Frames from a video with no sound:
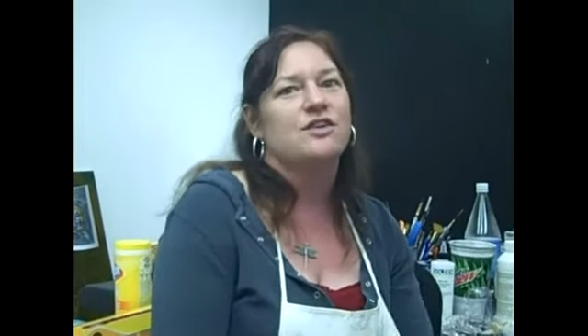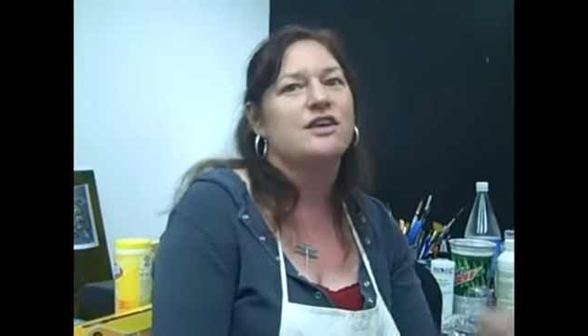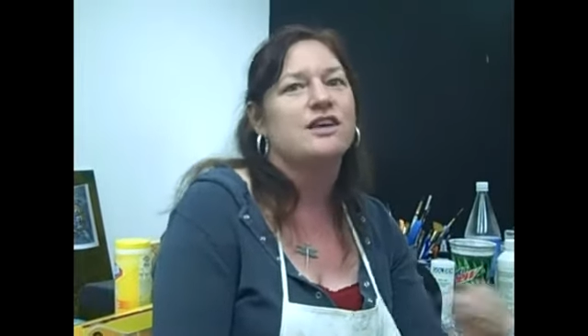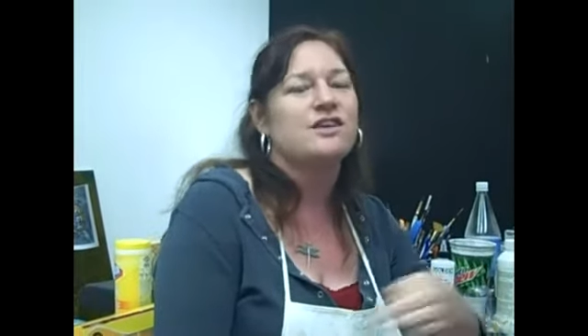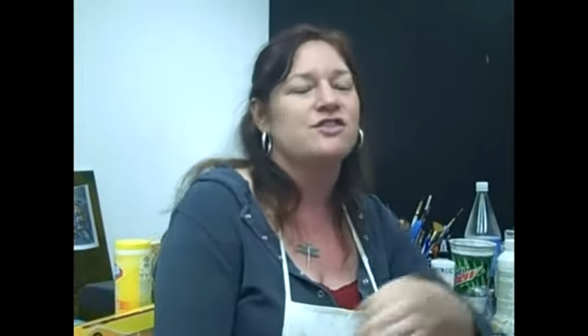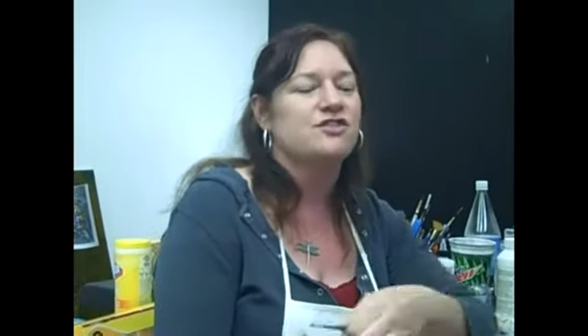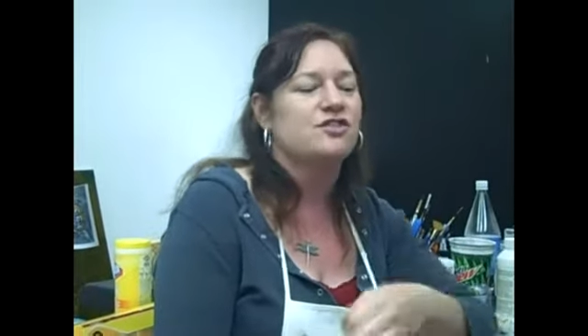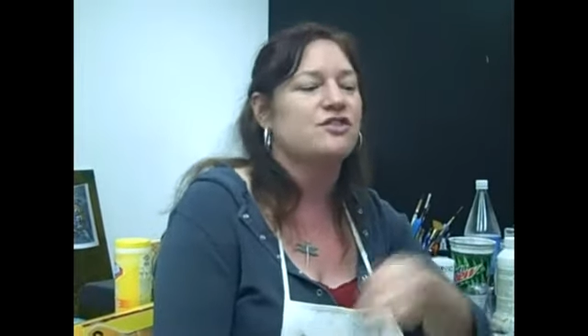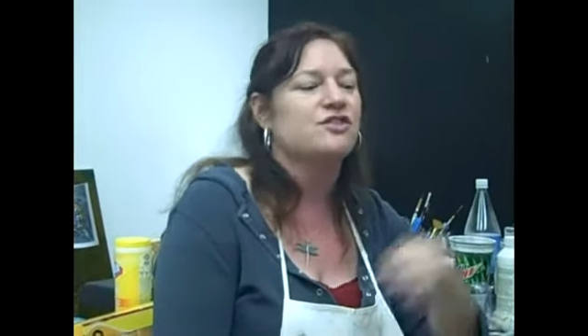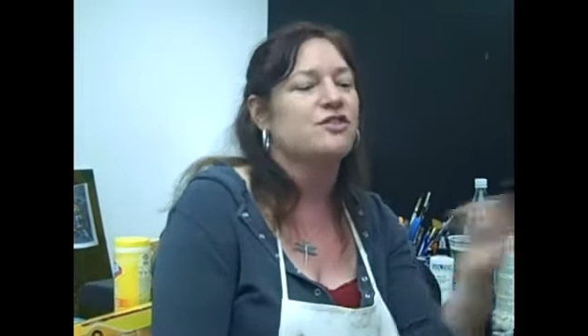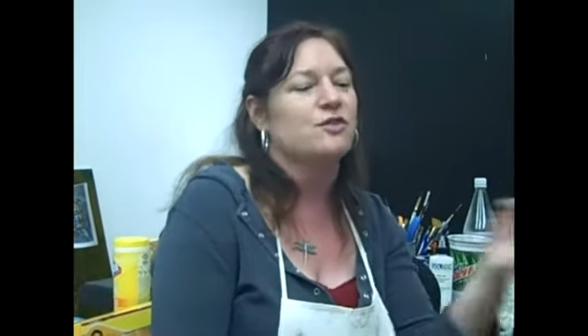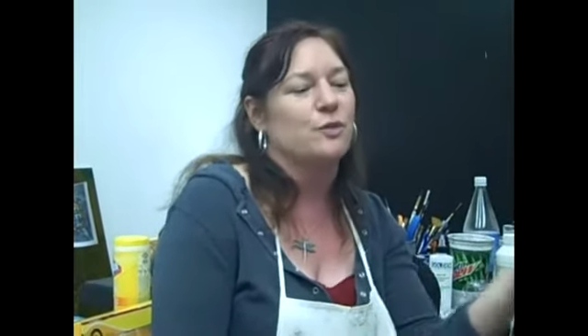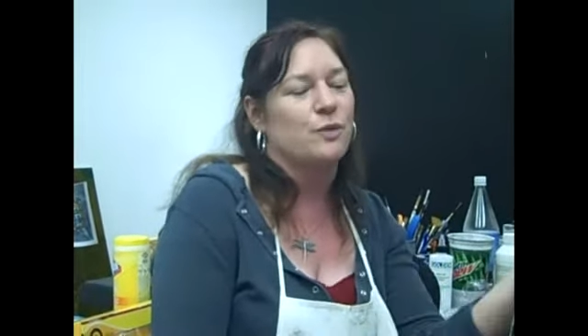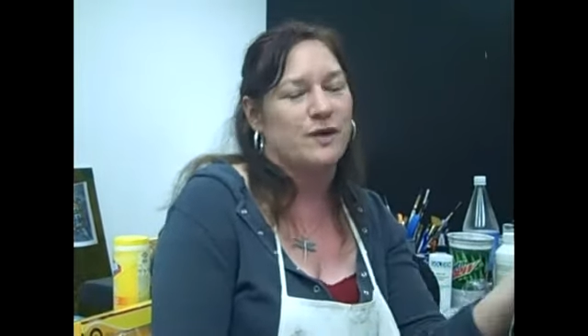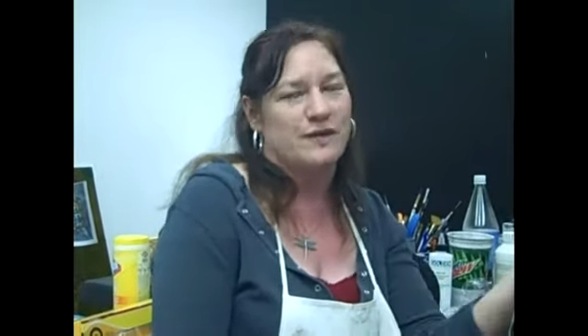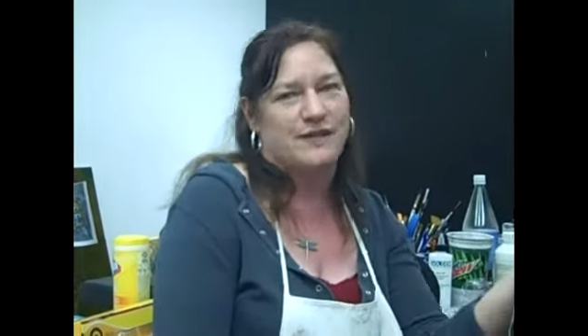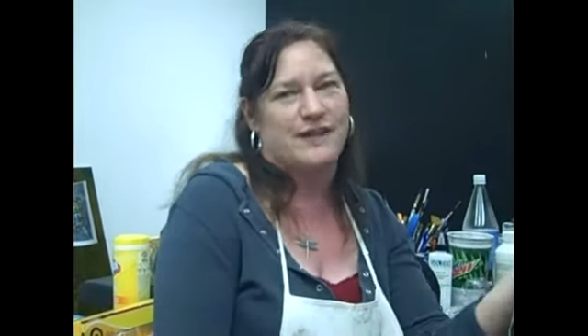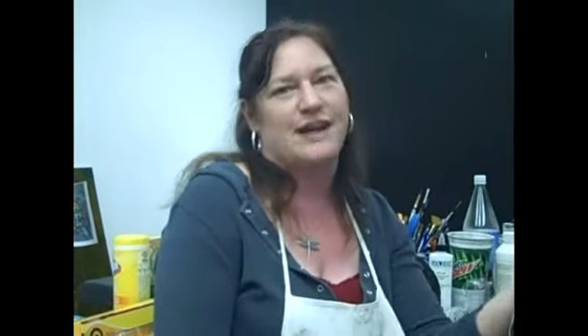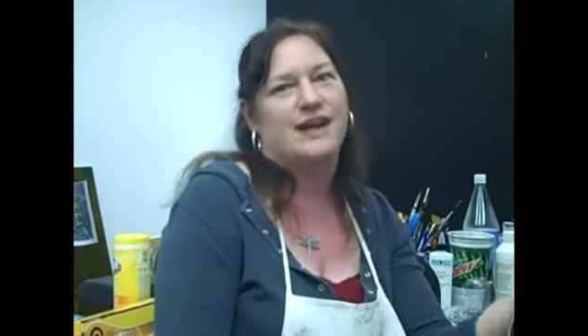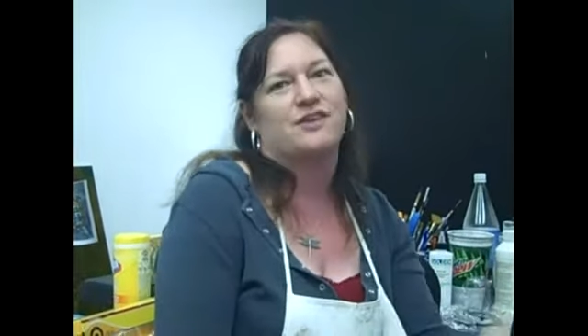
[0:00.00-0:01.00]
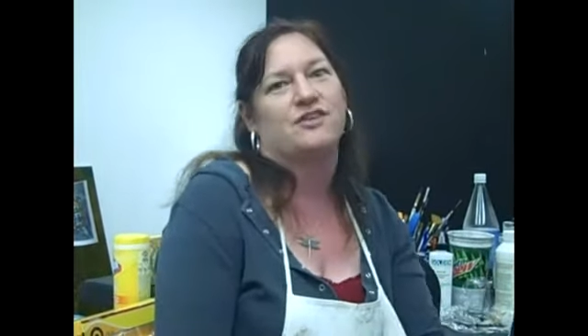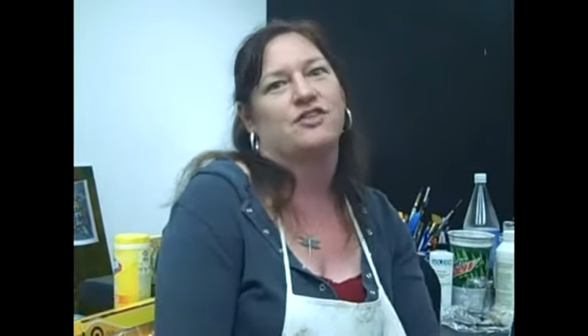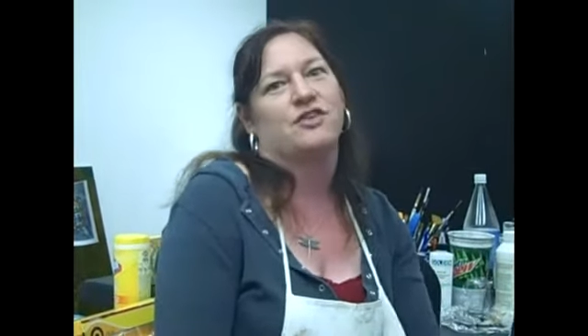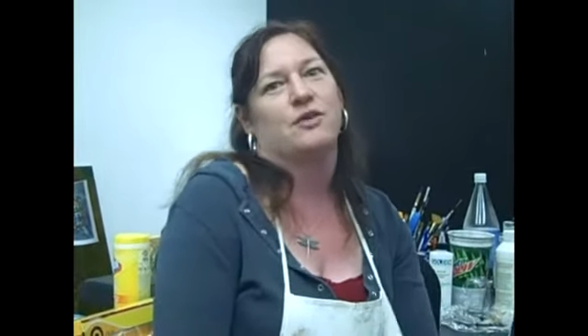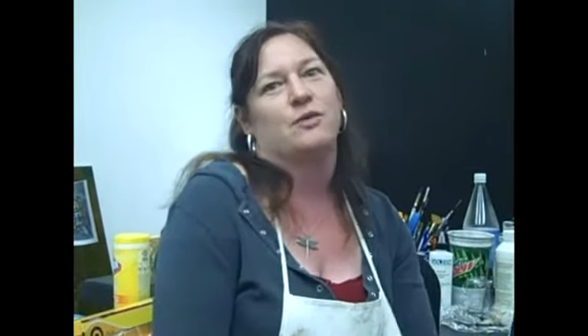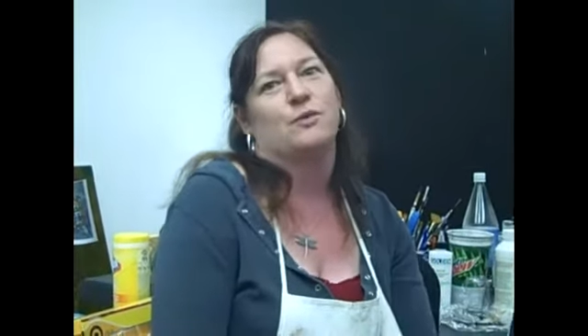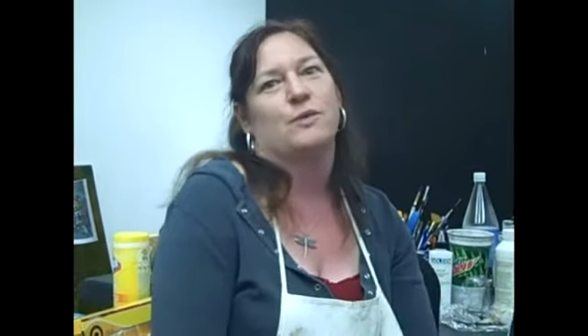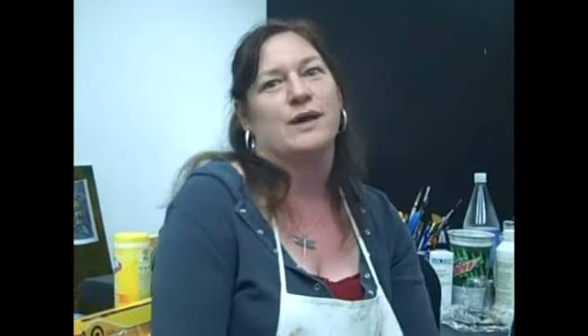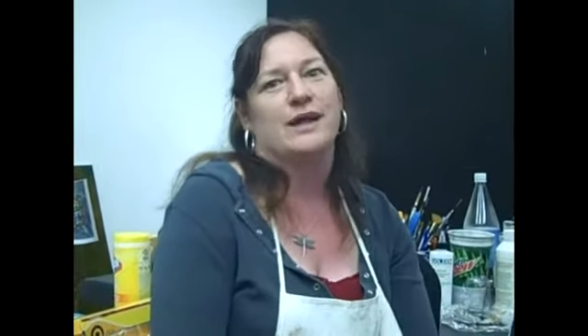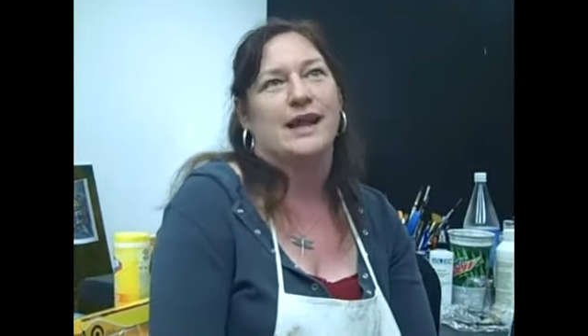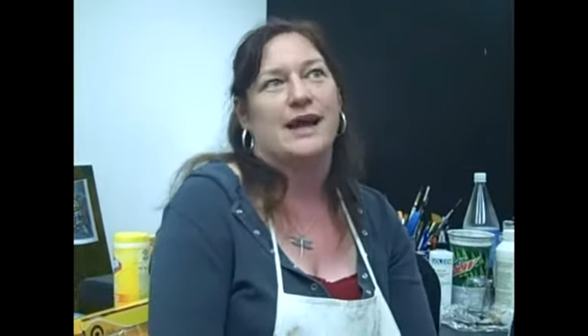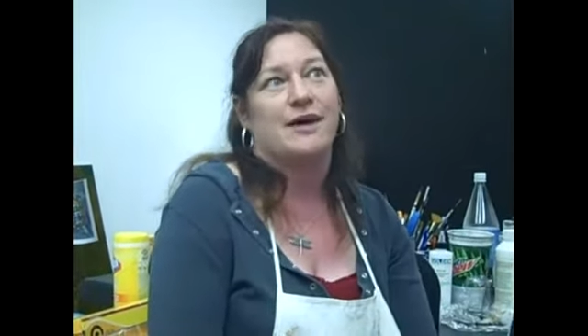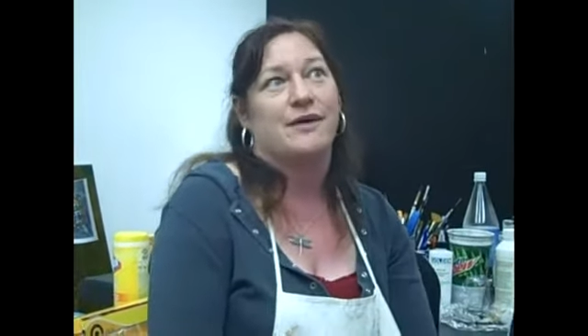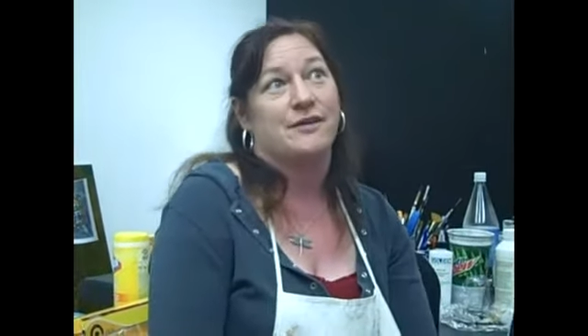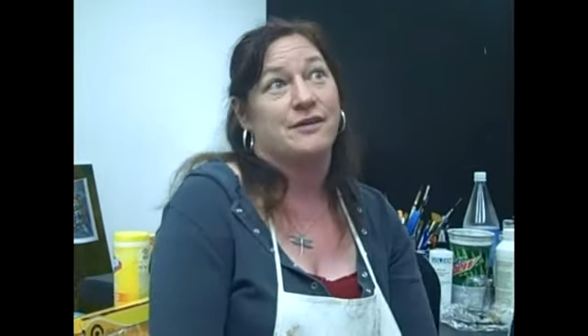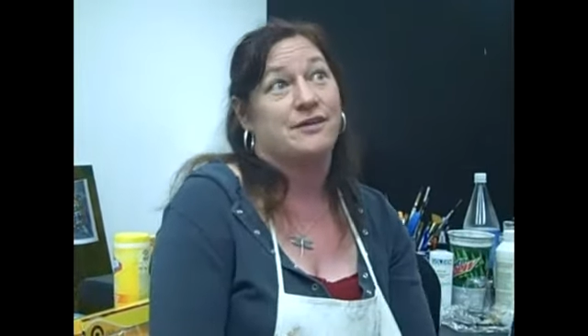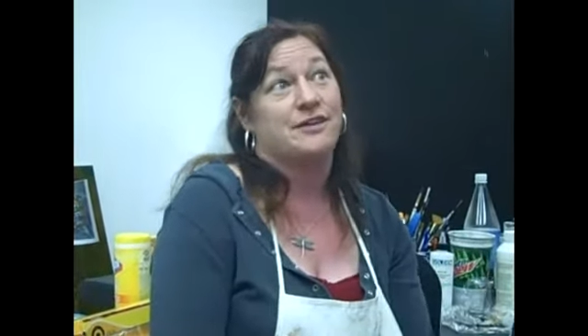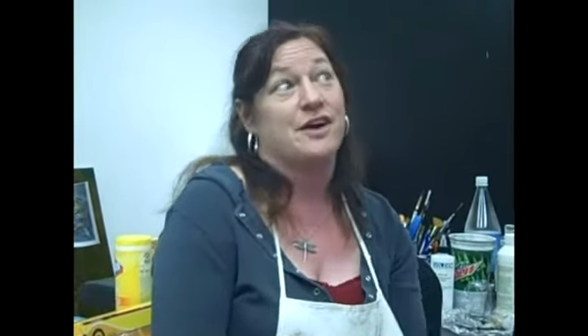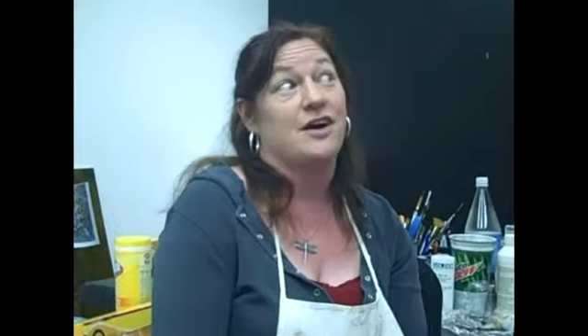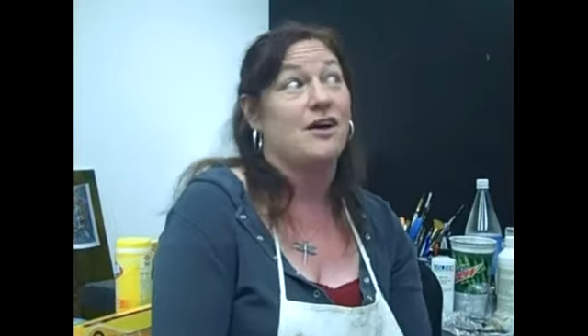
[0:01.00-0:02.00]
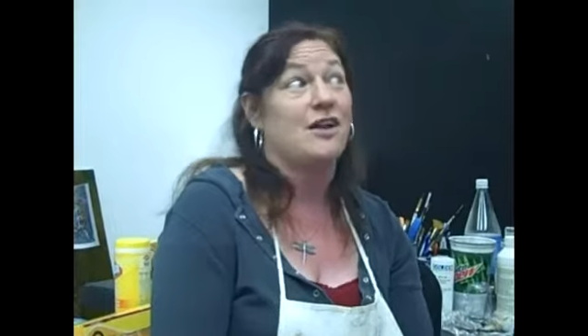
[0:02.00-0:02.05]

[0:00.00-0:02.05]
So he's just the one that actually went out